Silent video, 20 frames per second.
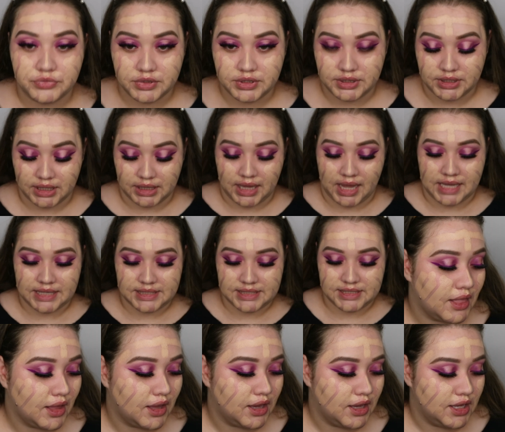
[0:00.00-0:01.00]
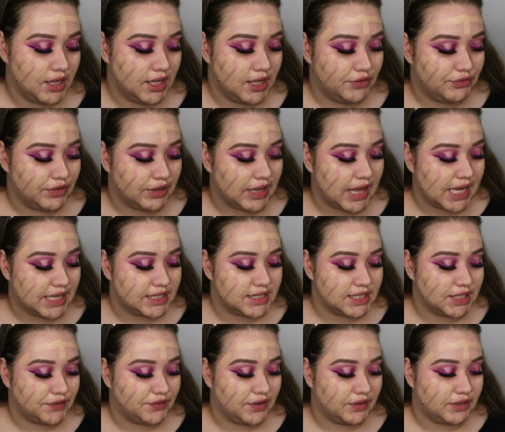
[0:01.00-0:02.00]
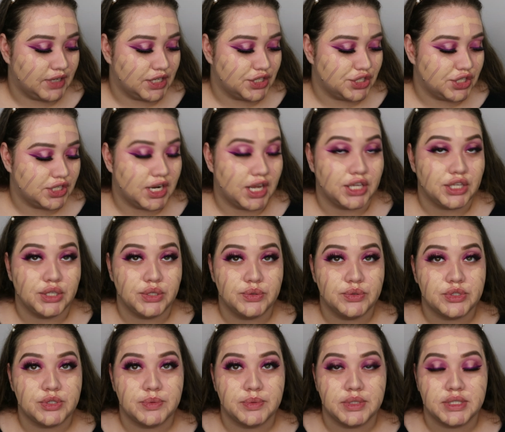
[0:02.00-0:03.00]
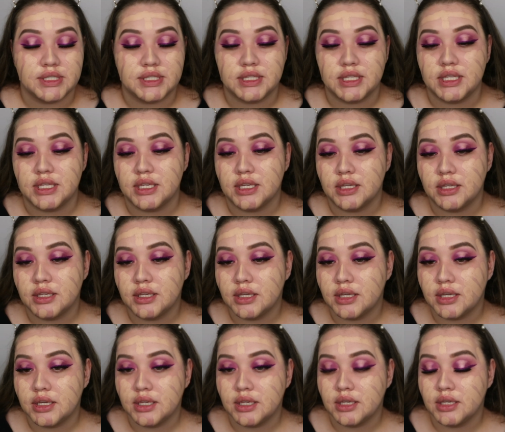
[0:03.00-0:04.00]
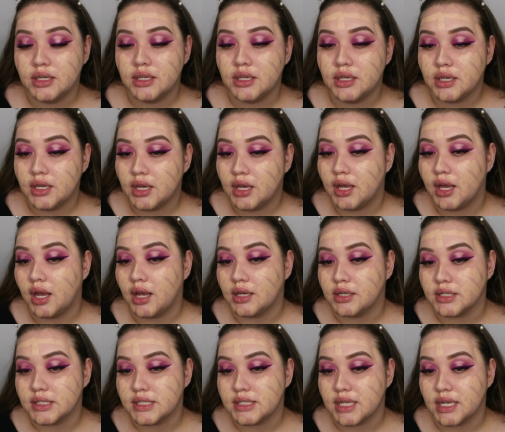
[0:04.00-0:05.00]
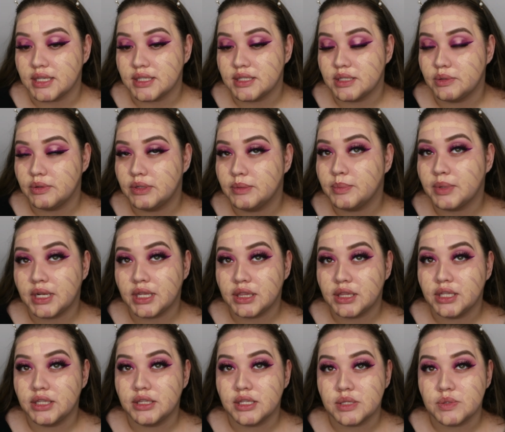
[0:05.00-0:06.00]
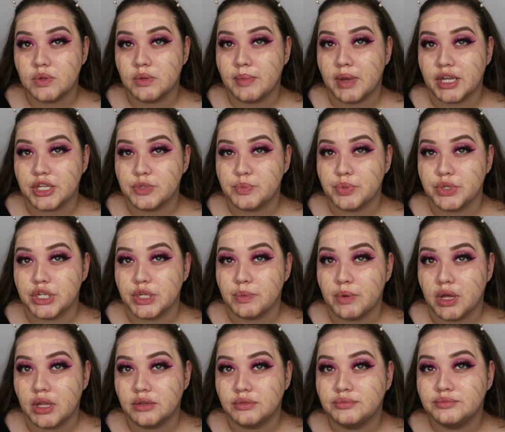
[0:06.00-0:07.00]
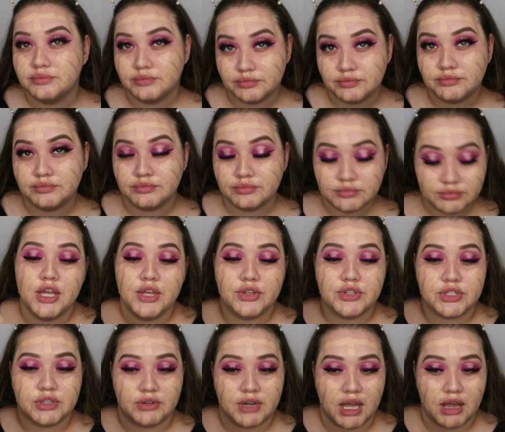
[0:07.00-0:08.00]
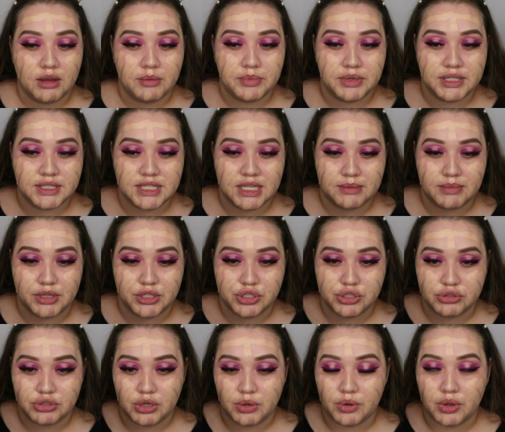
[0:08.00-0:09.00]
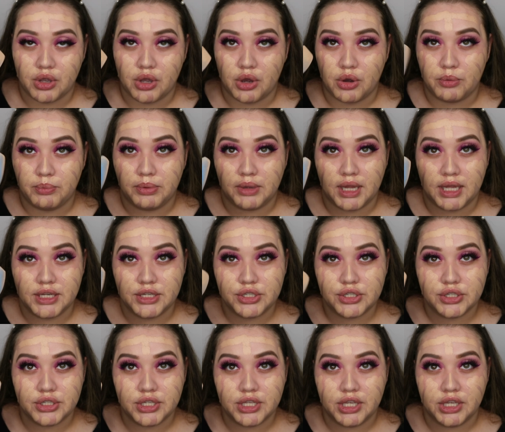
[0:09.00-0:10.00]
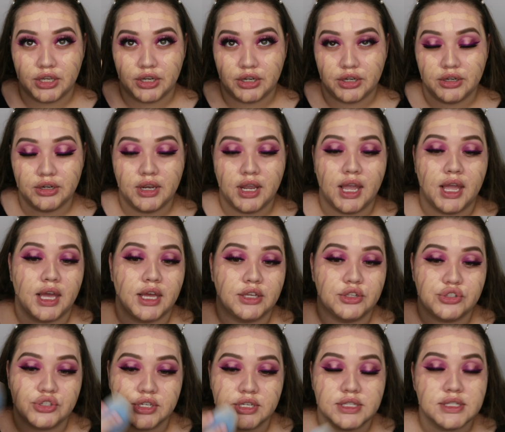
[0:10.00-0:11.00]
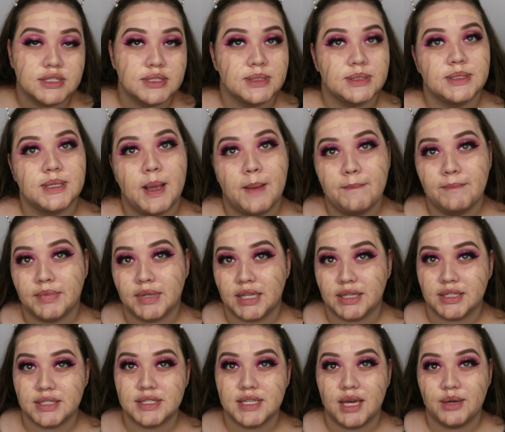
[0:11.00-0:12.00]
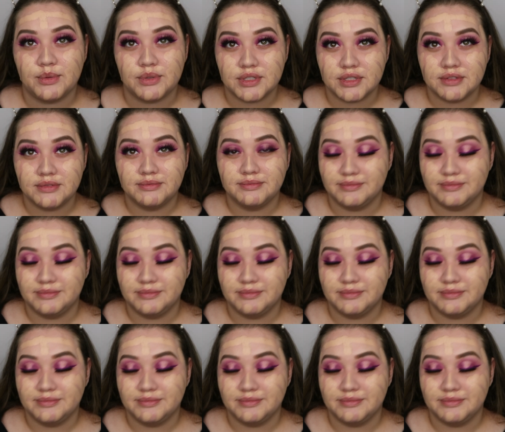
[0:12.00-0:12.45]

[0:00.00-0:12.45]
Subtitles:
The last stick foundation I used is the Anastasia one, but I think this will match pretty well. So now I'm going to take my Juno & Co blender here and just blend this out.